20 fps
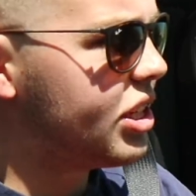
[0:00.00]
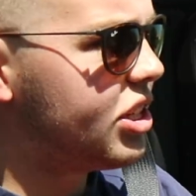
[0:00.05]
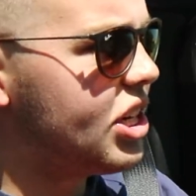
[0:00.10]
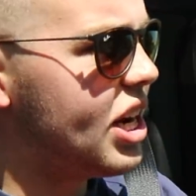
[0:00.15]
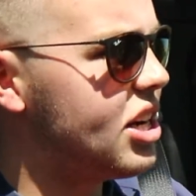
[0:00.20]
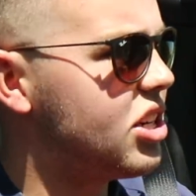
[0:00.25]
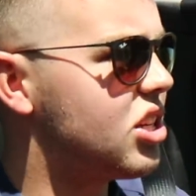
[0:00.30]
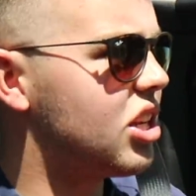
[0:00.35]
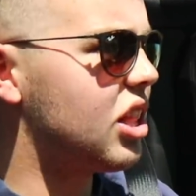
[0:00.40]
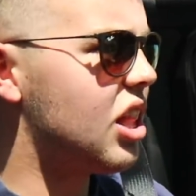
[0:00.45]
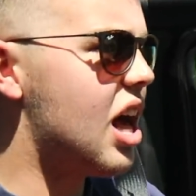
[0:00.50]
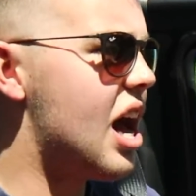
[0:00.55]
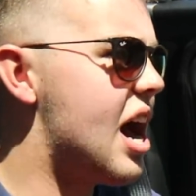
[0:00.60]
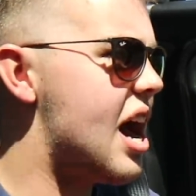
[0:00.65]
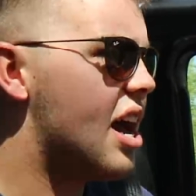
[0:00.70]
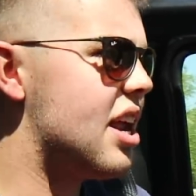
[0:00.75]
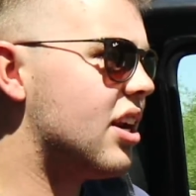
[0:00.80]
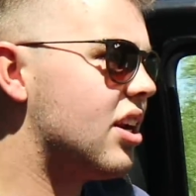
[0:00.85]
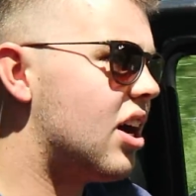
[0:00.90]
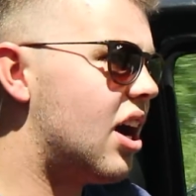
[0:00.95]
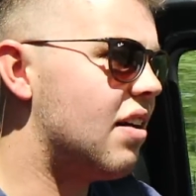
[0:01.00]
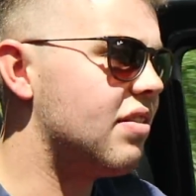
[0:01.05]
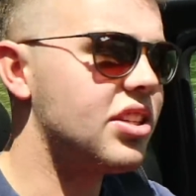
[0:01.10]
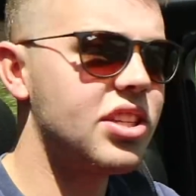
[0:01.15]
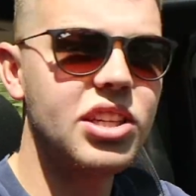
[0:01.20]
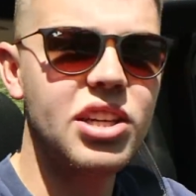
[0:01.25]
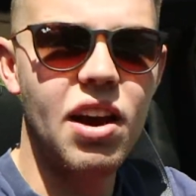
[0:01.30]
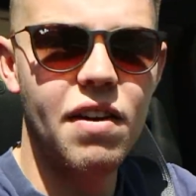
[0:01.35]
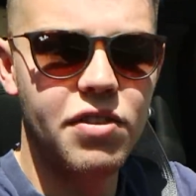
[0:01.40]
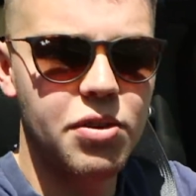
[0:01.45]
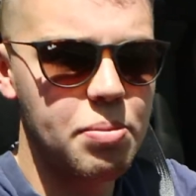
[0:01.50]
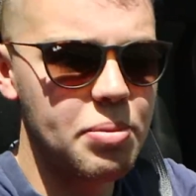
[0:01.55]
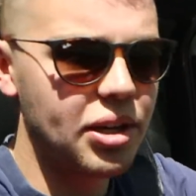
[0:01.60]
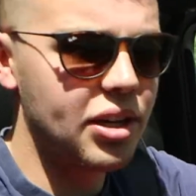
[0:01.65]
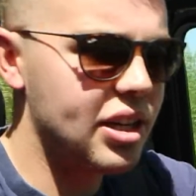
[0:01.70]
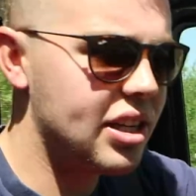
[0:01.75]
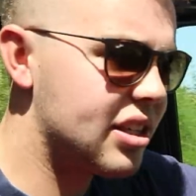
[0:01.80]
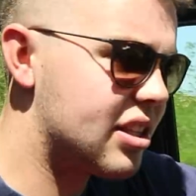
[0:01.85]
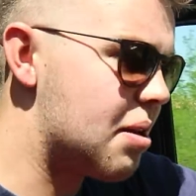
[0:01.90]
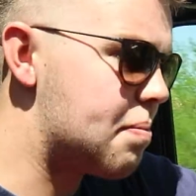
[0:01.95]
they changed a lot. Obviously
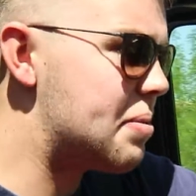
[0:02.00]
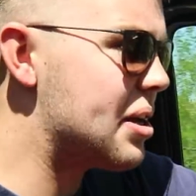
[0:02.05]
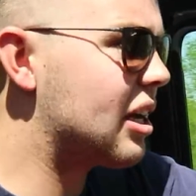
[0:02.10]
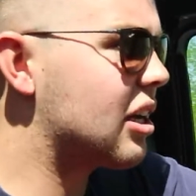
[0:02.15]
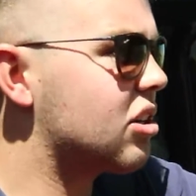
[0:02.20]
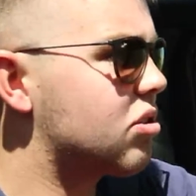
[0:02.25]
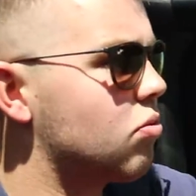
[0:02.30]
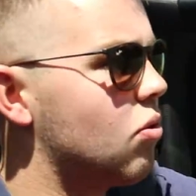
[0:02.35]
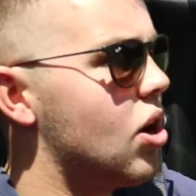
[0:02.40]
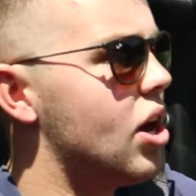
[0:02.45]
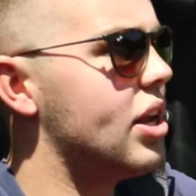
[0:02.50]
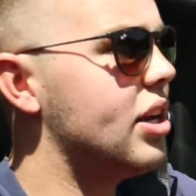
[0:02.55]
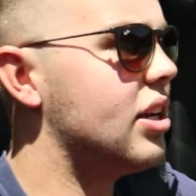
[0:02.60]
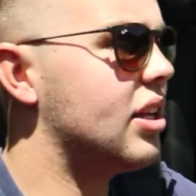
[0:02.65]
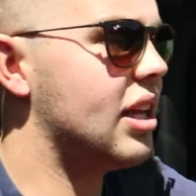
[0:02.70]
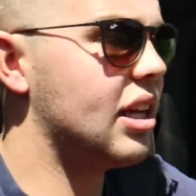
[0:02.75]
comfortability is the biggest one.